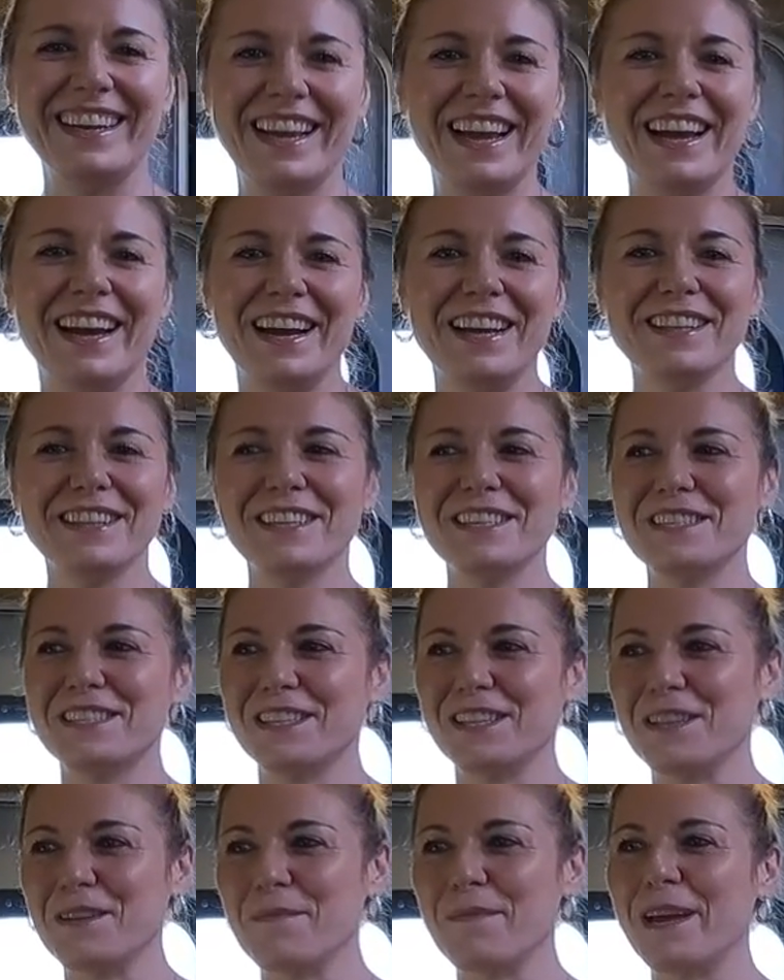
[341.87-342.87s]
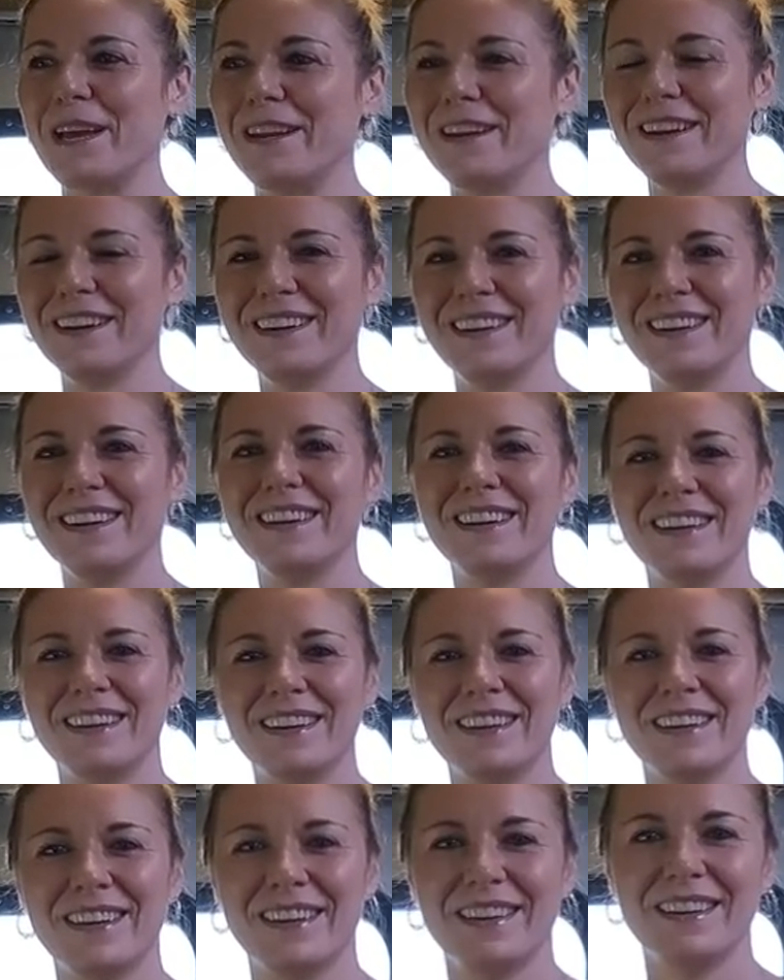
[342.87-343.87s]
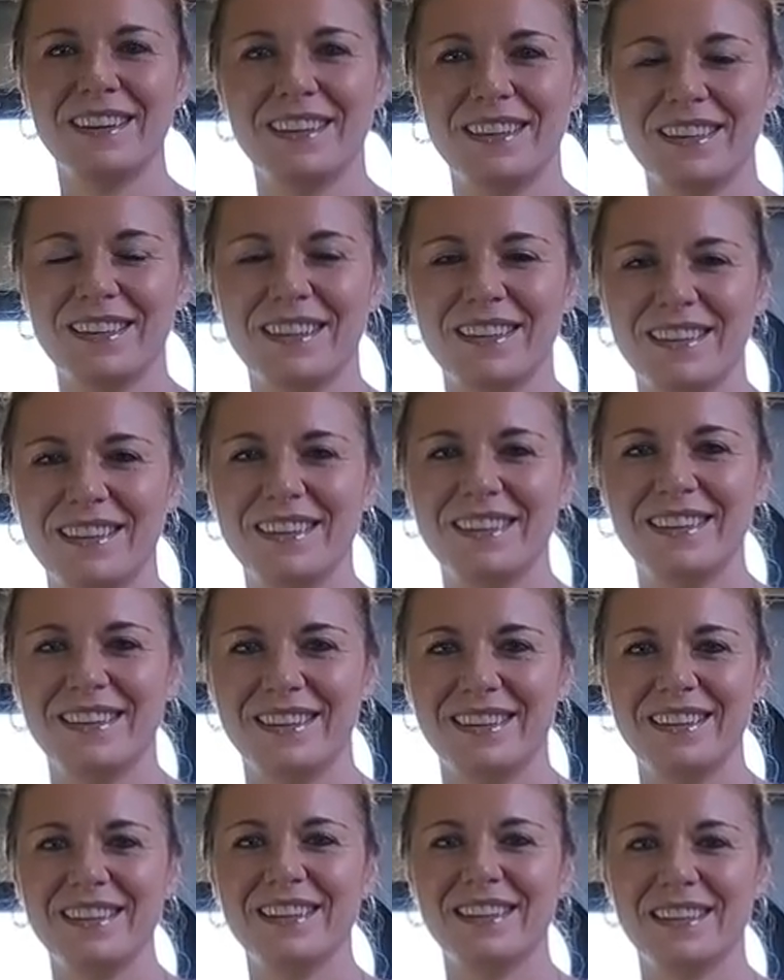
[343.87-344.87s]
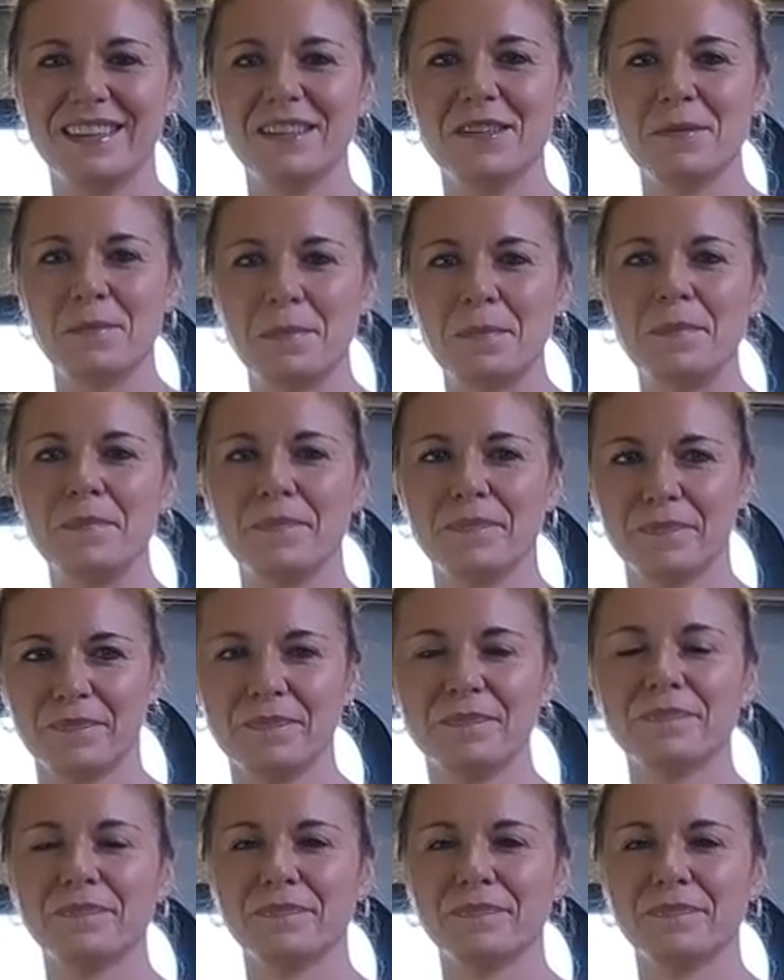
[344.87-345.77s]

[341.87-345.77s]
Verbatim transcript: area. Yeah, at least in the Out bed. Here in the dining area, it's not bad, but the